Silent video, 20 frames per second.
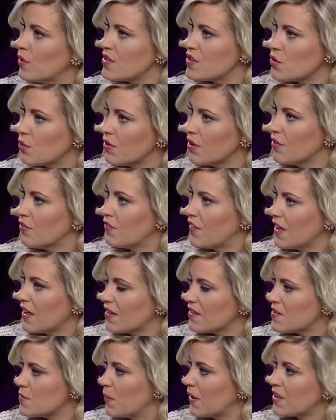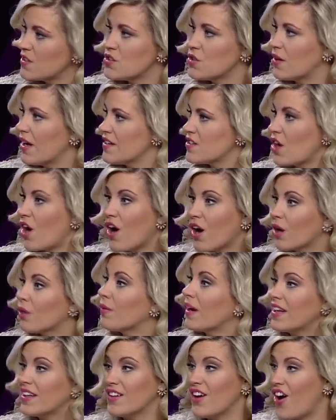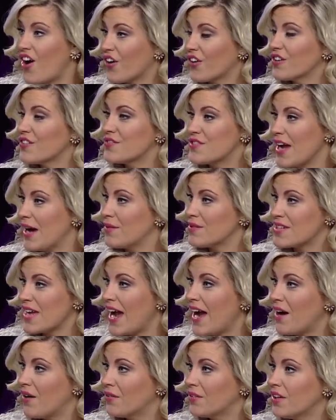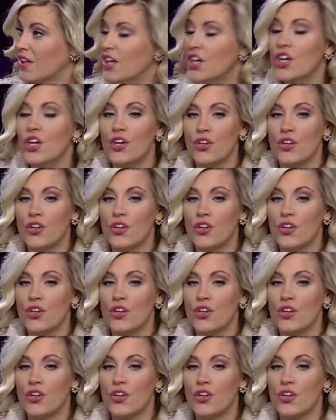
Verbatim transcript: What sort of things, because you guys are right in the heart of downtown,